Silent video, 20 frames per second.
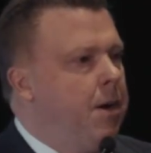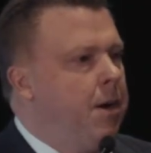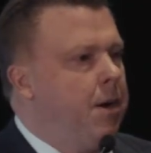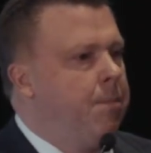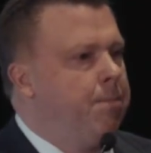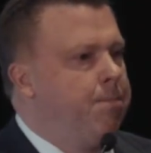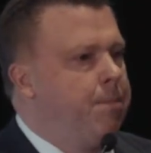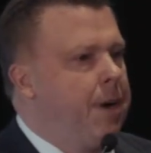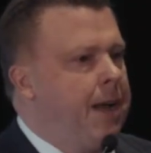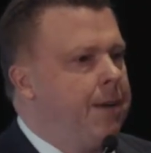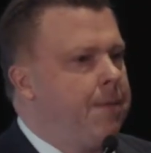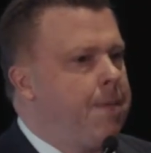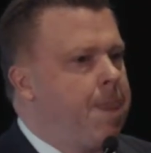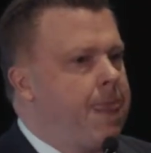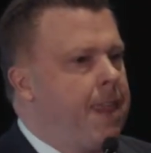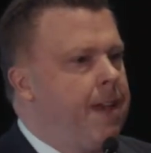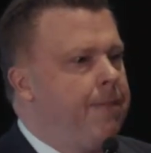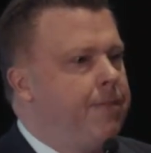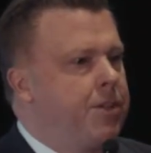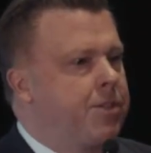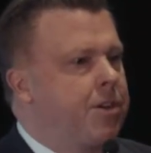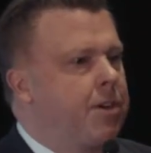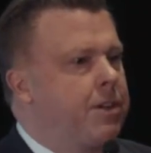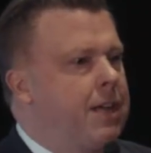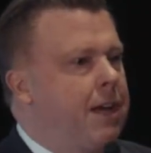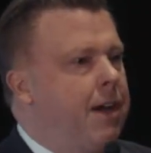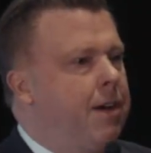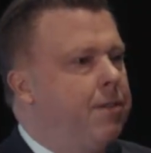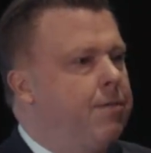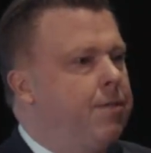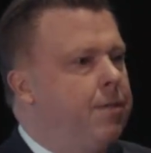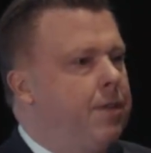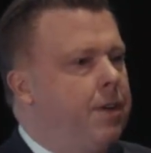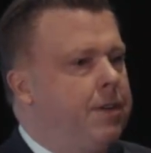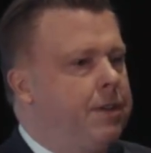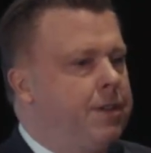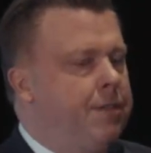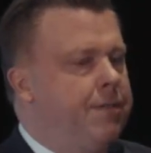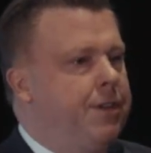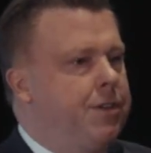But if you start to
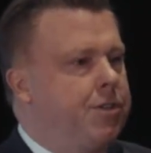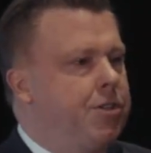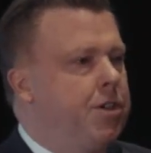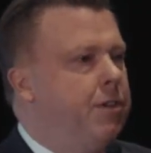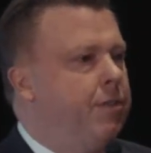have division